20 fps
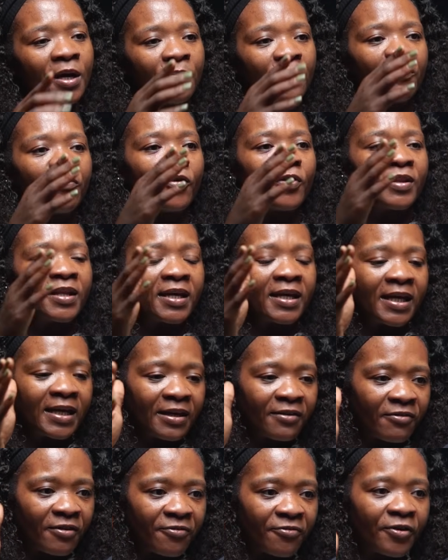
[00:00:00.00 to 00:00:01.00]
before they
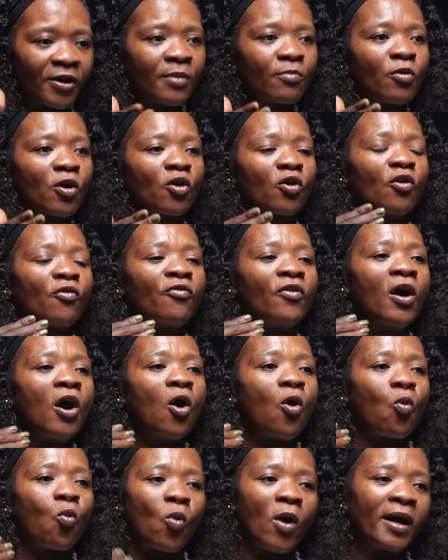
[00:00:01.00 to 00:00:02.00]
can have a framework of
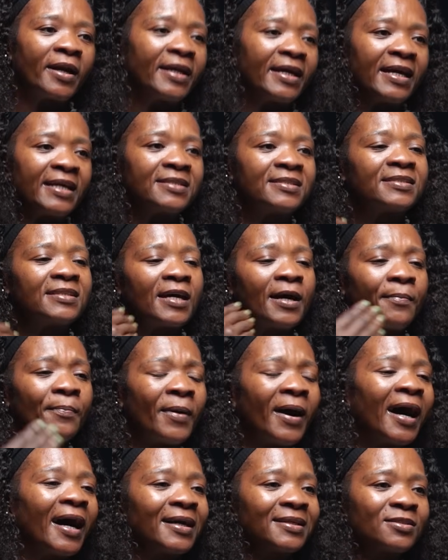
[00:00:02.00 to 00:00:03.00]
what is their
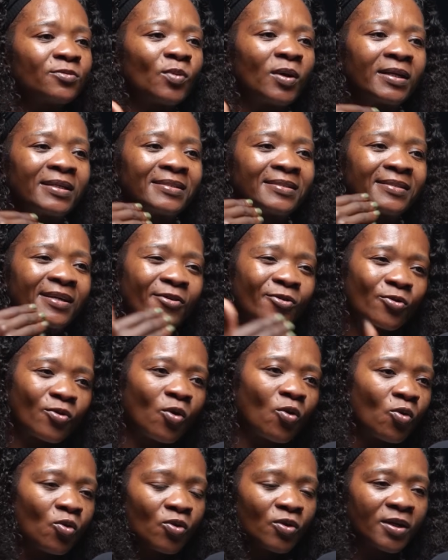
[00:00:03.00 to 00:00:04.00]
part, what is their
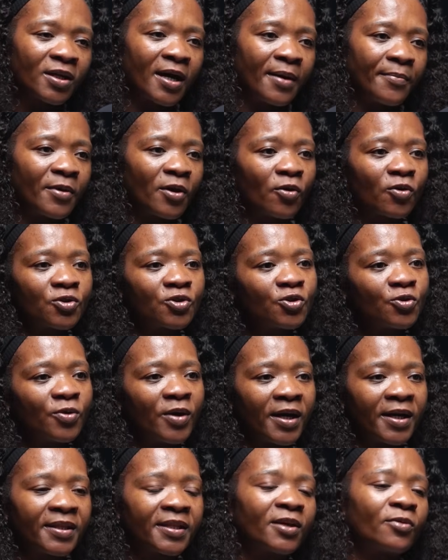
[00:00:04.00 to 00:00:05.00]
role coming onto
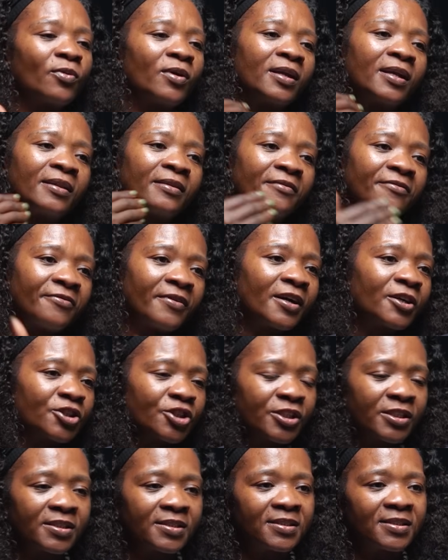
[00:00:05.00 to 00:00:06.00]
earth, and what are the
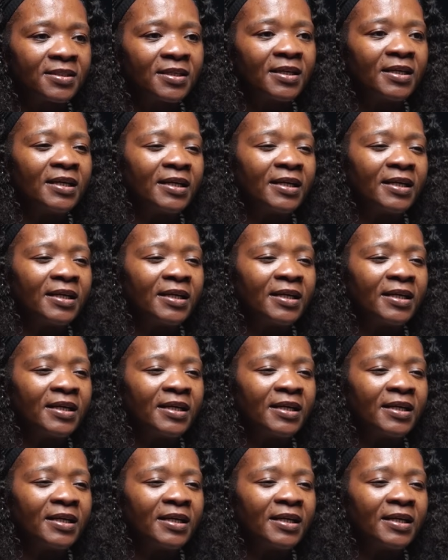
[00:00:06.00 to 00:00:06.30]
functions